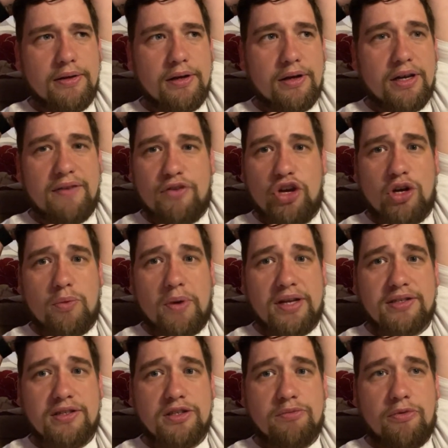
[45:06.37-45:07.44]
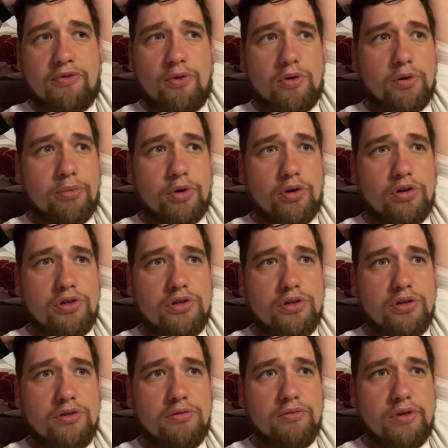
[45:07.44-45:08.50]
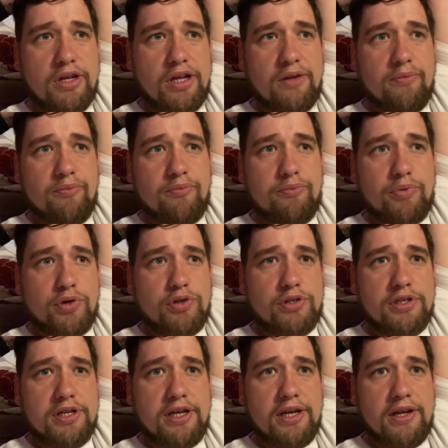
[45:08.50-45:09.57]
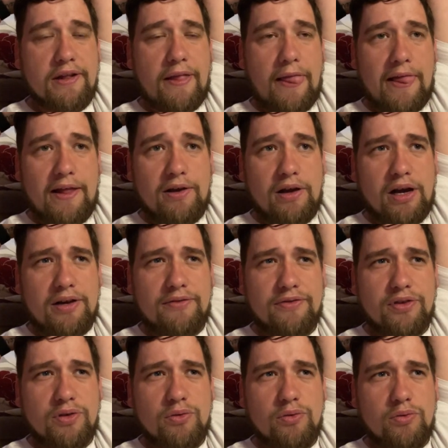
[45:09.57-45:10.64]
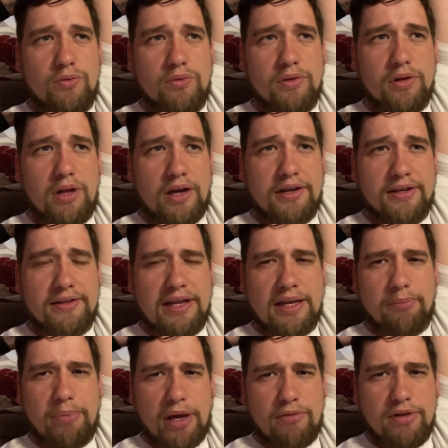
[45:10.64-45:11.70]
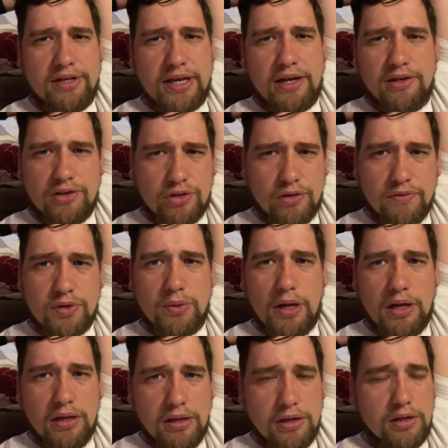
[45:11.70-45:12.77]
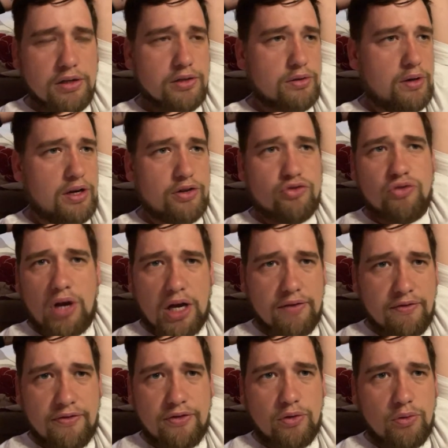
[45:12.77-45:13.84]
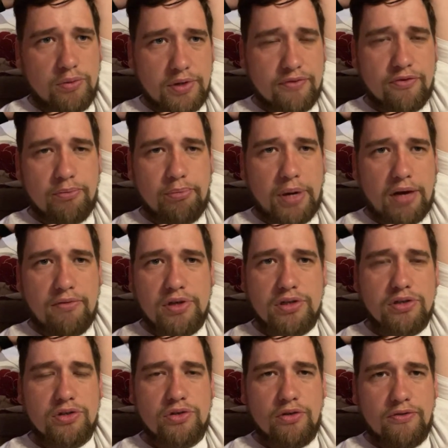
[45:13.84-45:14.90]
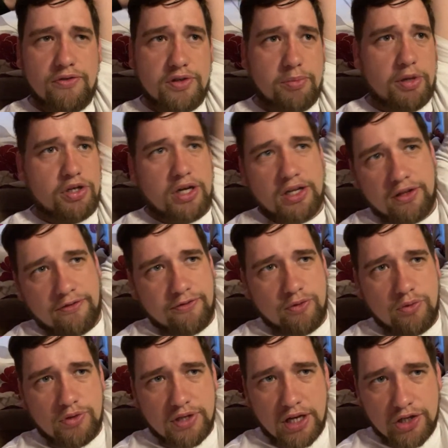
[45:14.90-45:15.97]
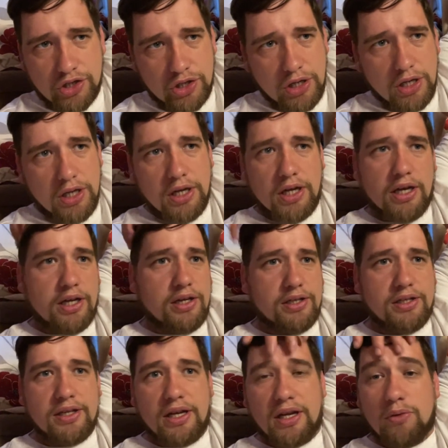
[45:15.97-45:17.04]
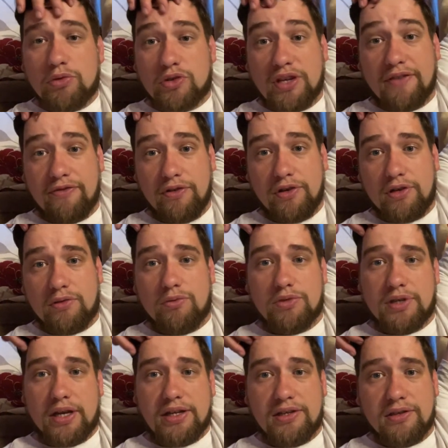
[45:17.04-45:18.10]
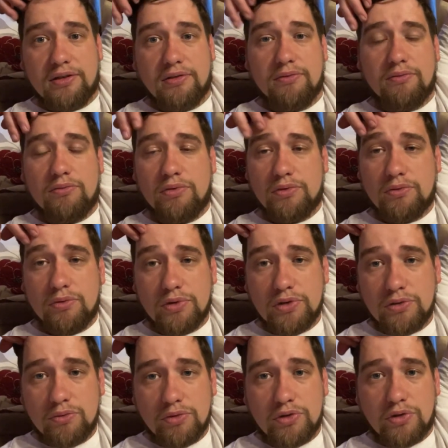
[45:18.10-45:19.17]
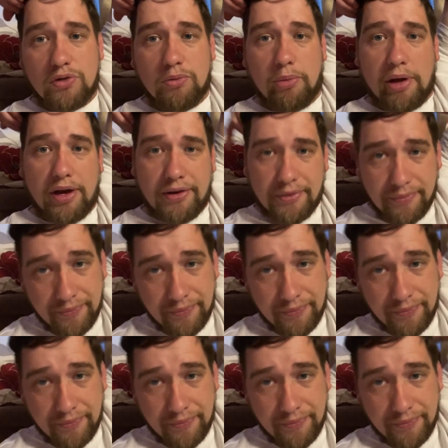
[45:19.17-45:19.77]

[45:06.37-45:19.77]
I never heard of Westerns before, to be honest. But I had a few, had like a perry tent and stuff as well. So I had to try a few different perries and stuff, especially like in the food section. And it was different. It was nice. It wasn't too bad.